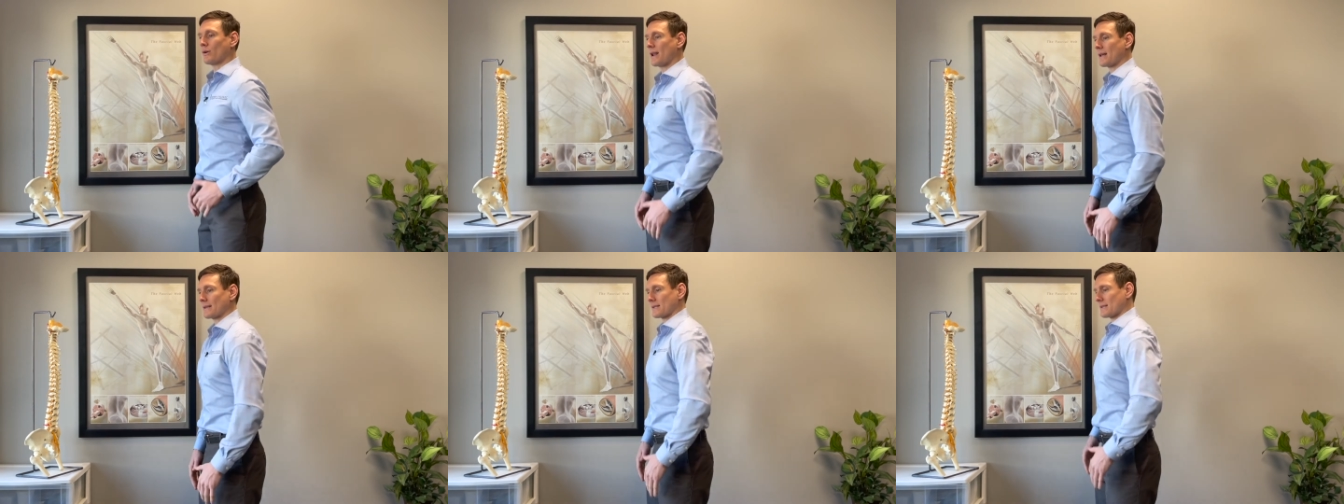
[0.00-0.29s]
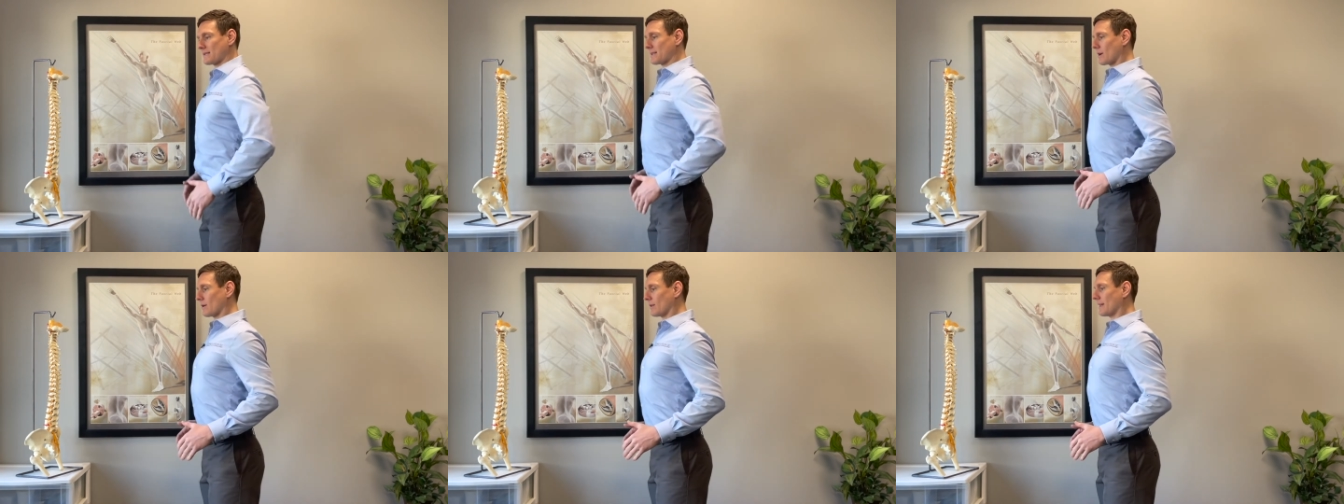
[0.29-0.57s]

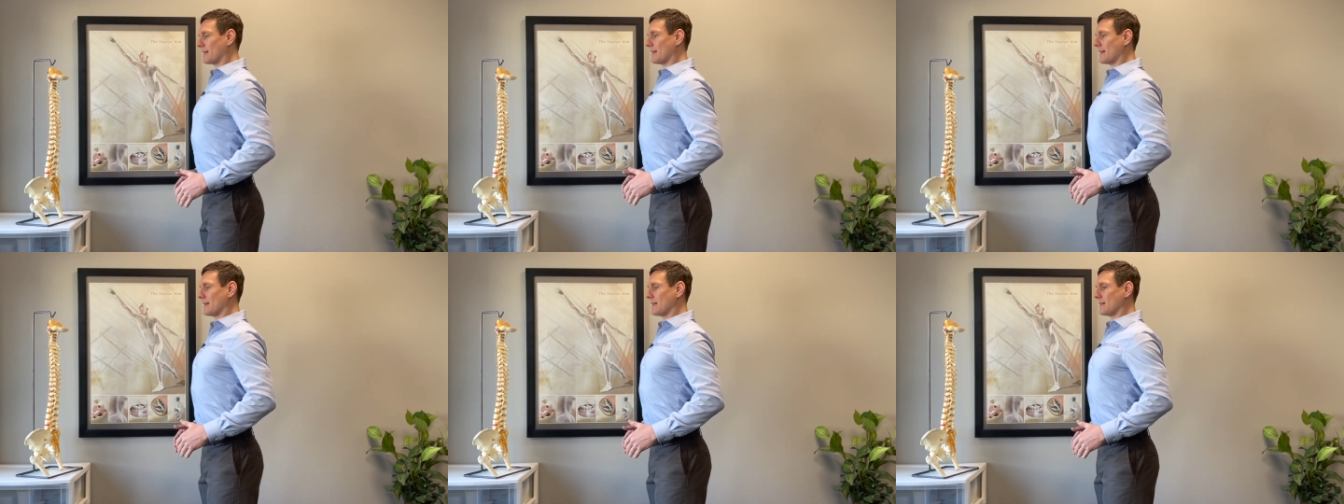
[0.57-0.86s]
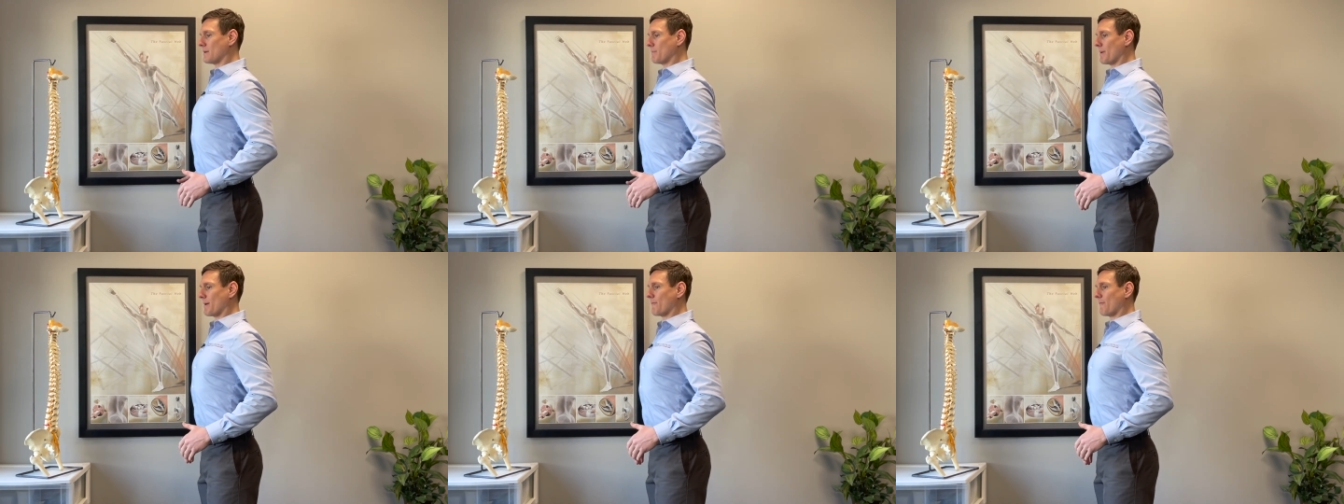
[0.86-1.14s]
necessarily
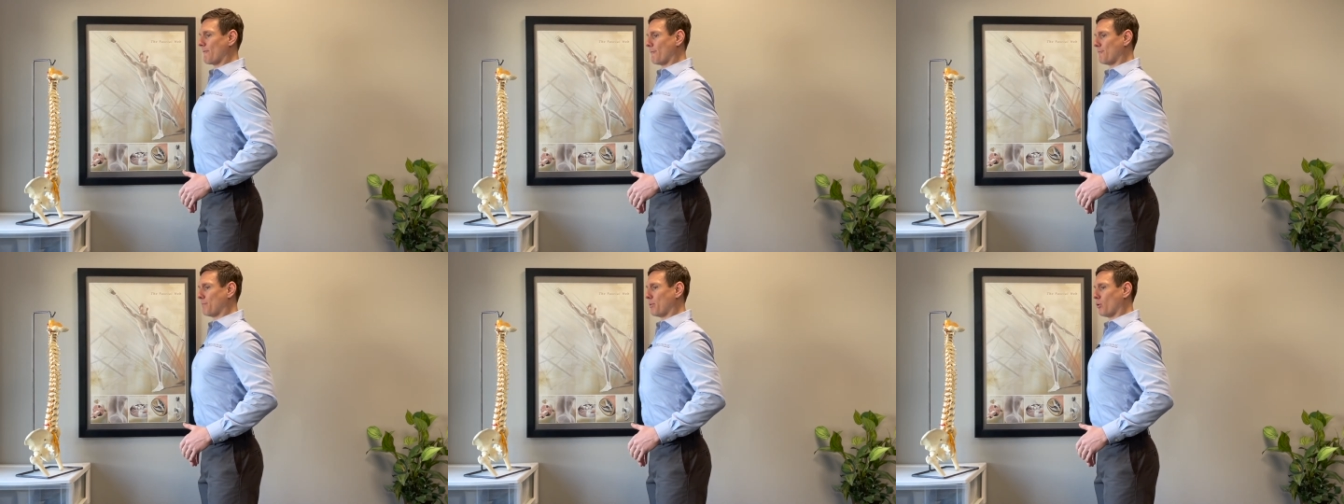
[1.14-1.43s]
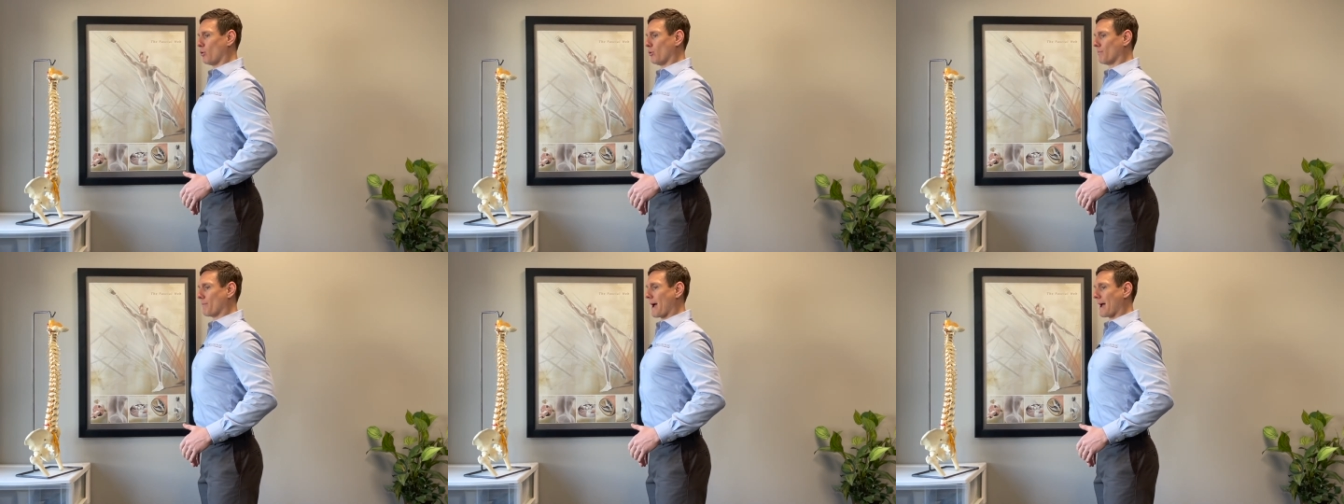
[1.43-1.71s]
need to be
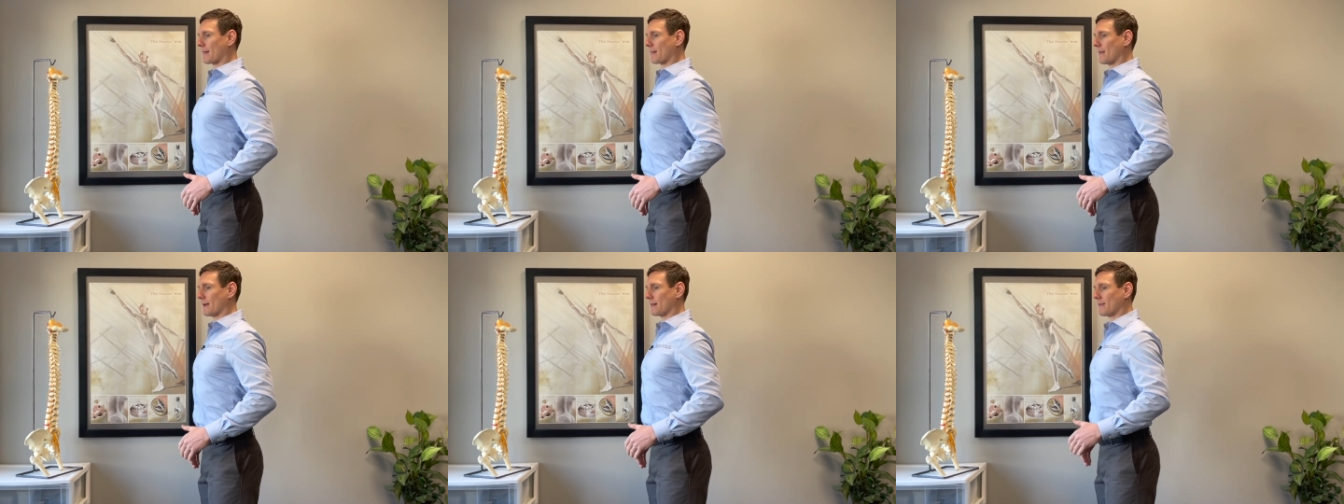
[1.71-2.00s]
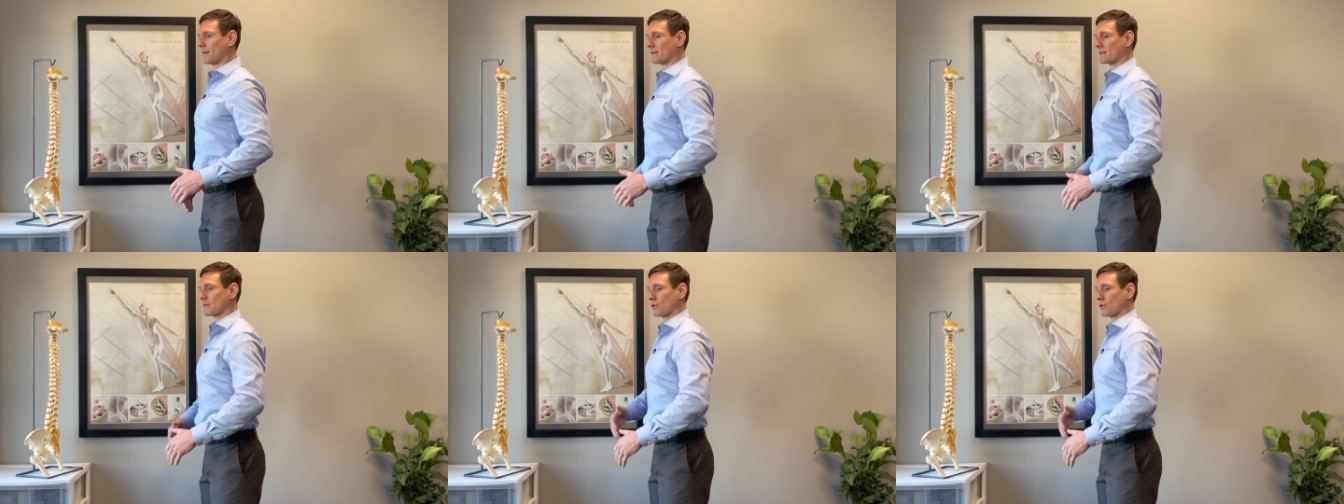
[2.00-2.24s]
pulled back like this.